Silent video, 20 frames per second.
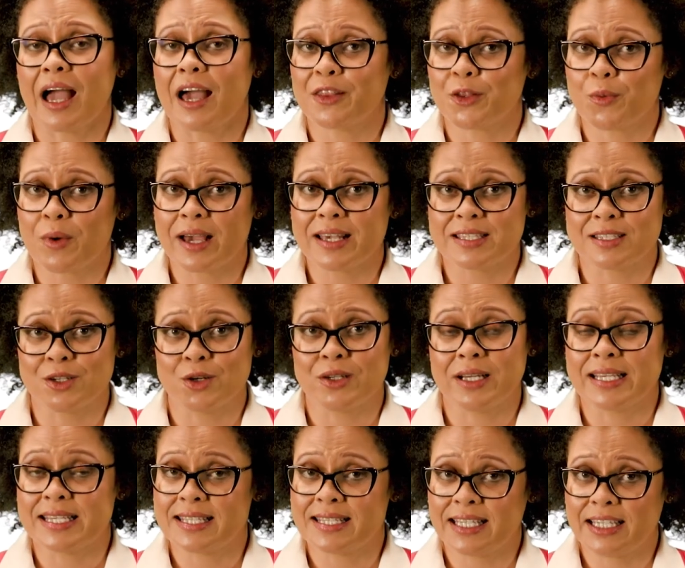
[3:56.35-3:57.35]
otherwise
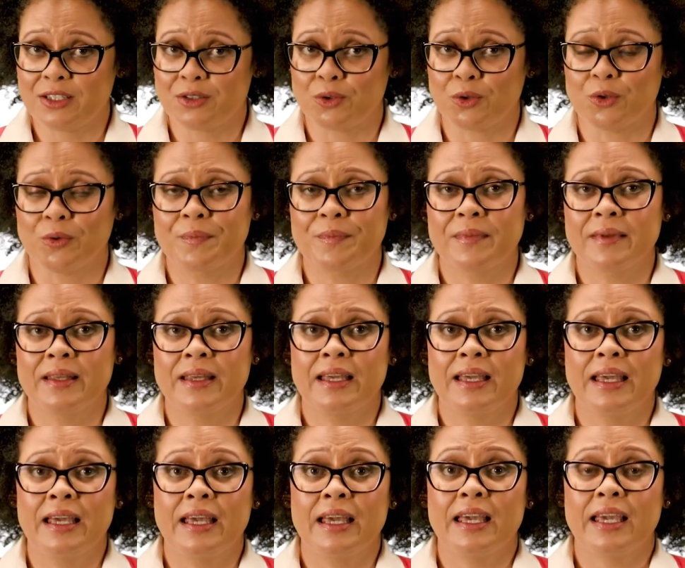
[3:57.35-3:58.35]
known as CEDAW,
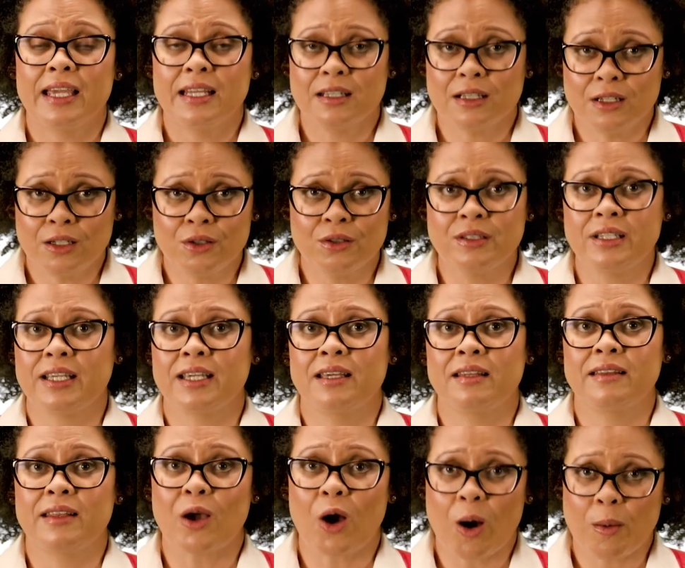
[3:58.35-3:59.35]

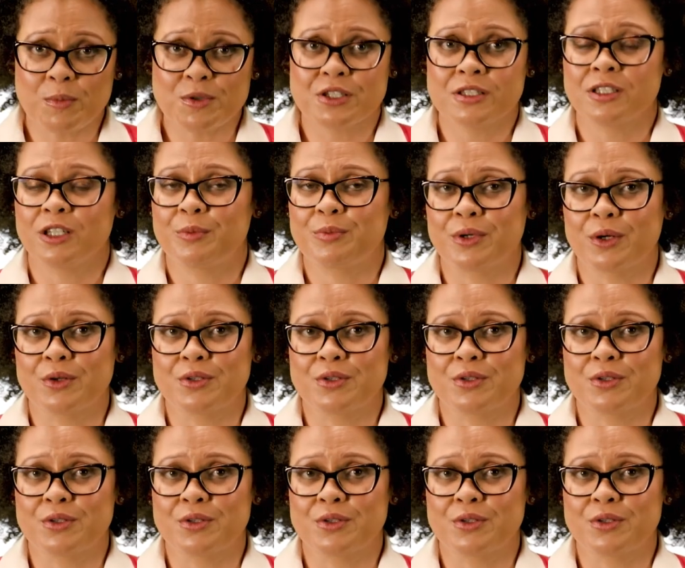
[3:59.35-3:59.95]
including the Optional